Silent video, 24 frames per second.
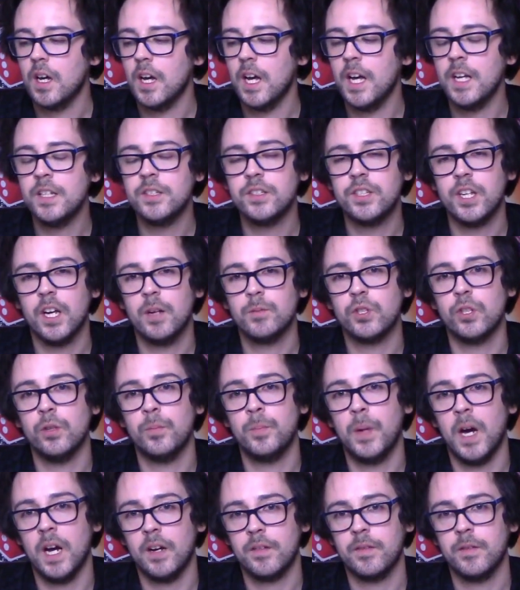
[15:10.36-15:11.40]
In terms of the
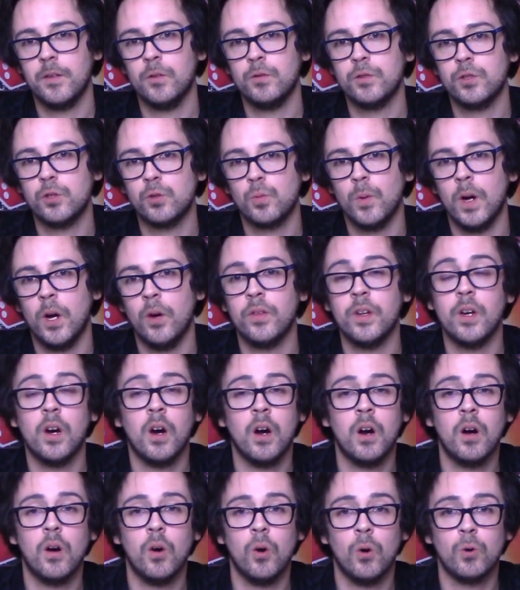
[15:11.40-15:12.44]
backfield as well, they
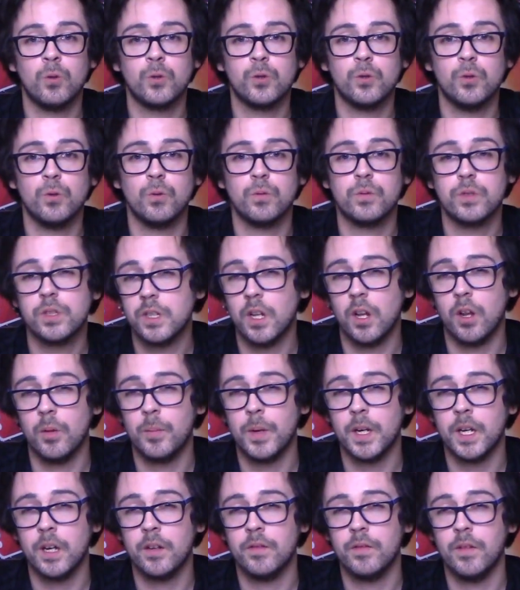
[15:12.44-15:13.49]
are also still a
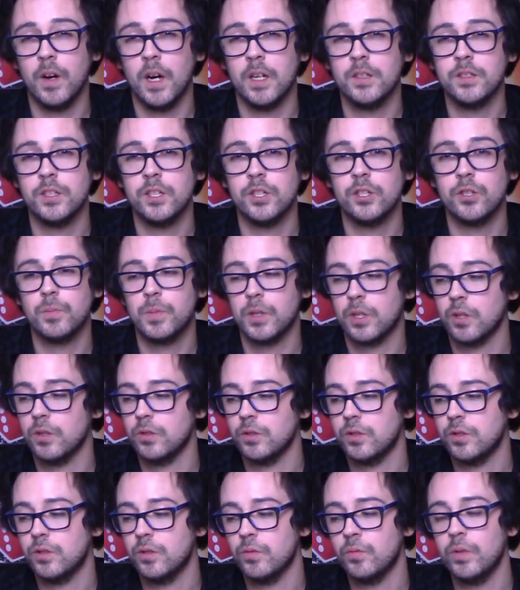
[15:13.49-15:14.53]
big advantage
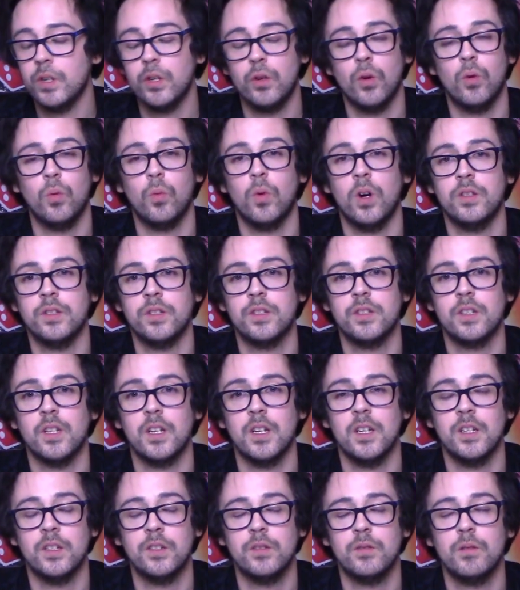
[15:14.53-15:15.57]
because the reroll ones
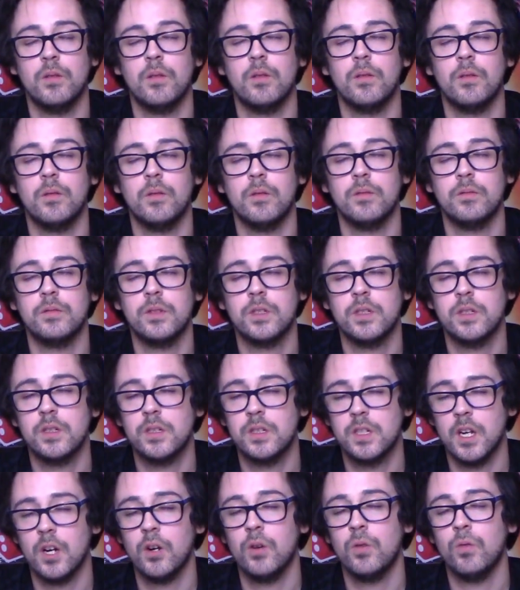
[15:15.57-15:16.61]
is
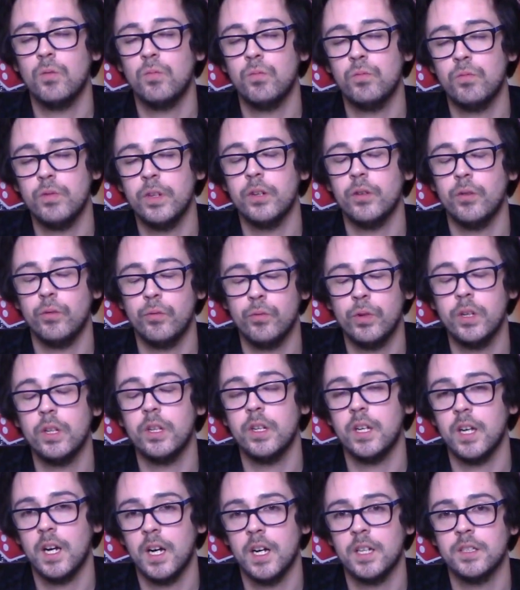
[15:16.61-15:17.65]
still
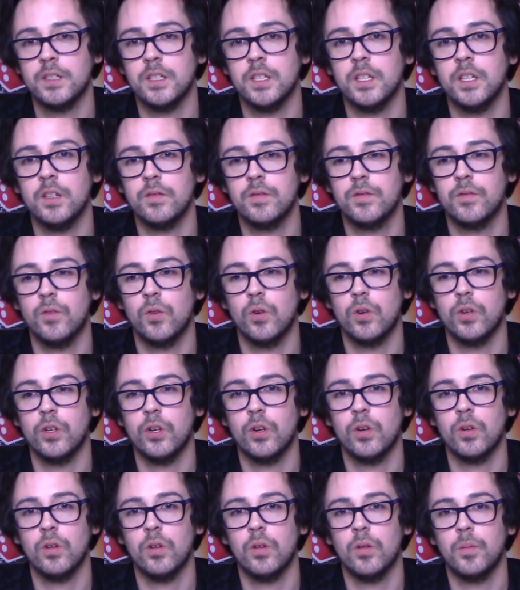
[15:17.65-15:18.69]
really handy for
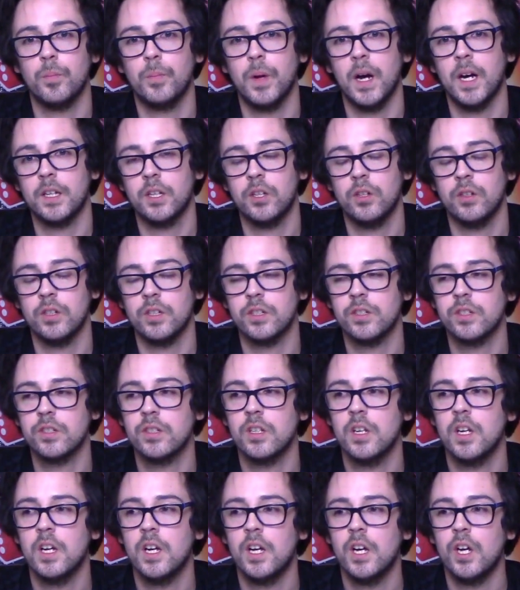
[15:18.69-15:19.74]
your back
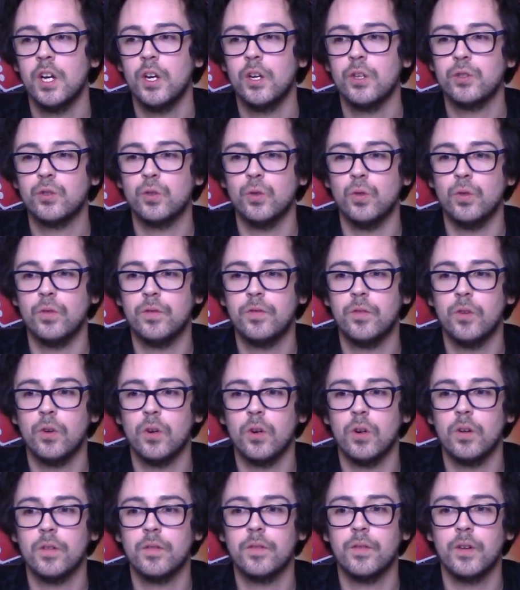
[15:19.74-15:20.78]
units. So
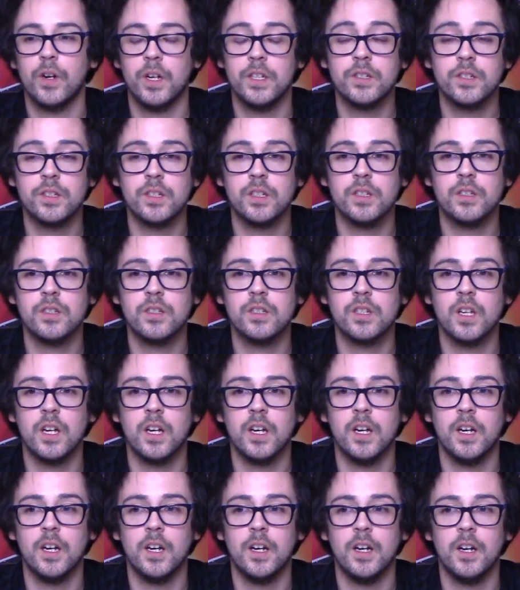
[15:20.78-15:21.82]
for instance,
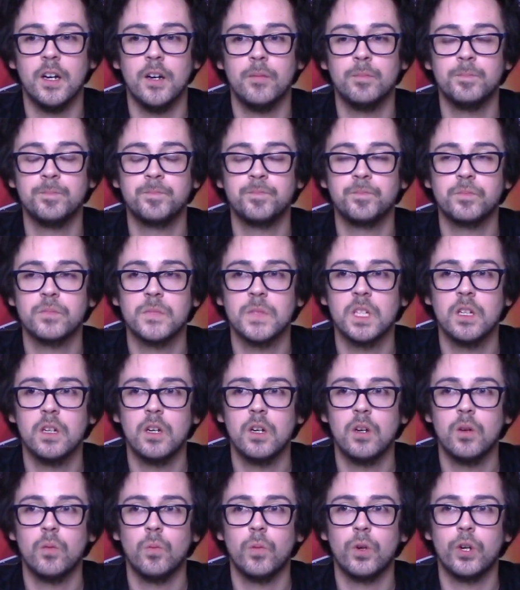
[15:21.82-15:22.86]

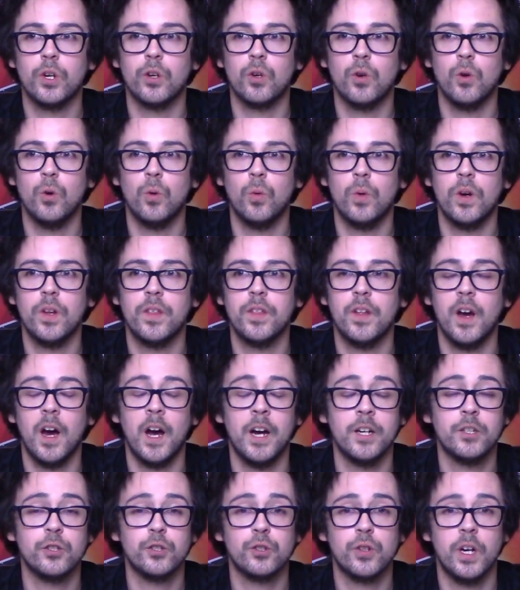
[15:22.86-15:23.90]
we're going to go with the
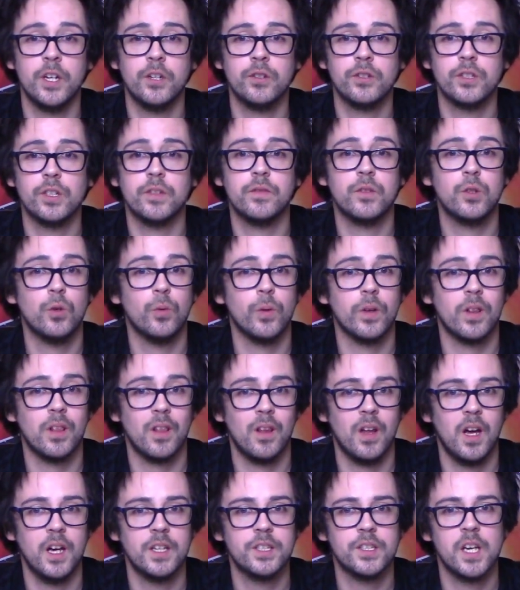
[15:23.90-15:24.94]
Iron Striders. If you go with the
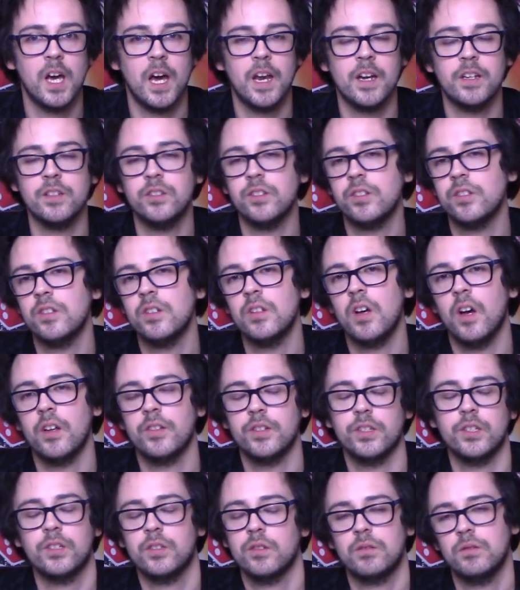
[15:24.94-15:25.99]
Last Cannons,
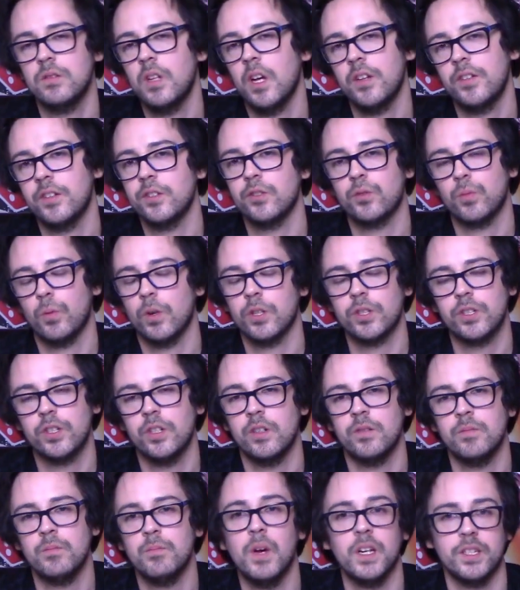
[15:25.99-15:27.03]
nothing's worse
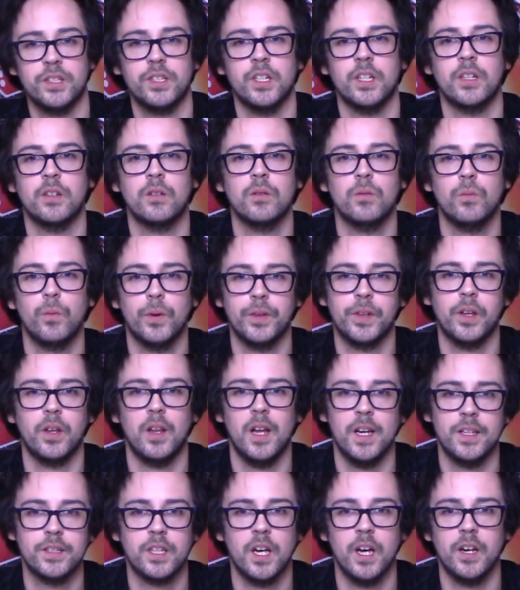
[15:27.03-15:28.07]
than missing with a
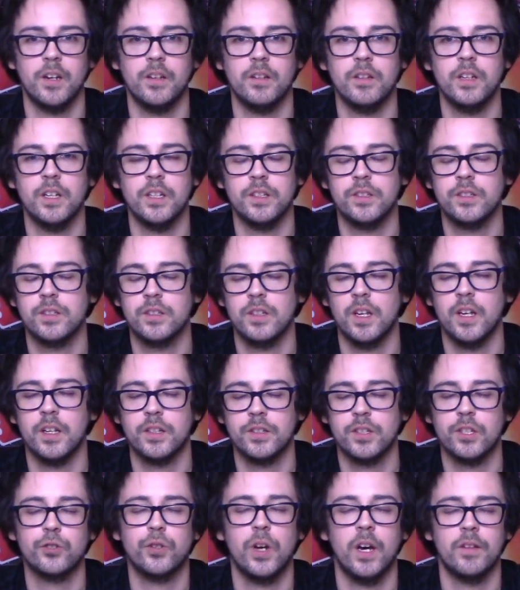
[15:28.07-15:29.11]
Last Cannon. It's
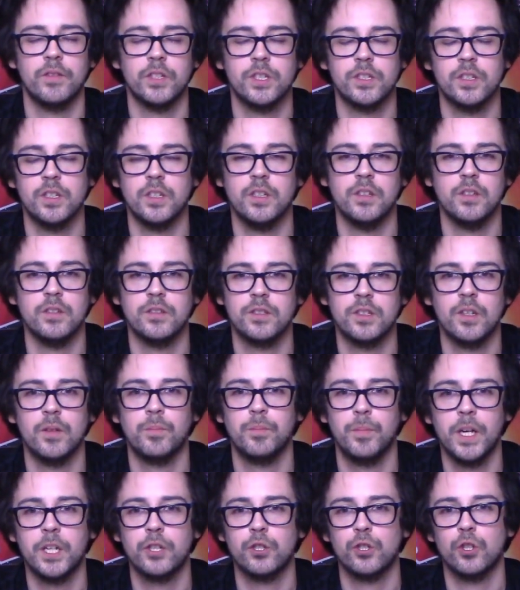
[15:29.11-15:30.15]
a trap state, it's a
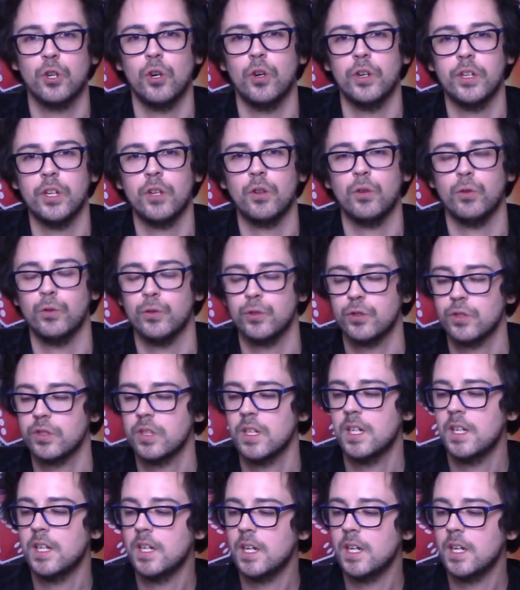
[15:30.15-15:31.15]
big shot, you lose.